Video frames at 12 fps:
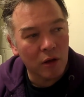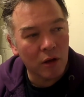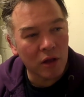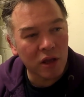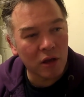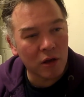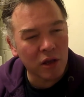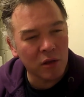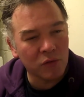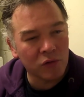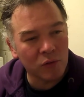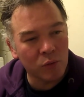I
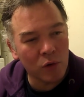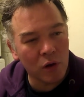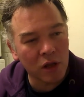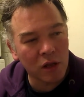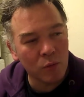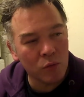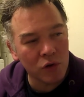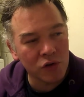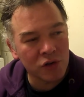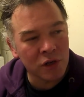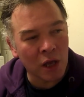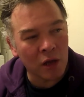keep watching it,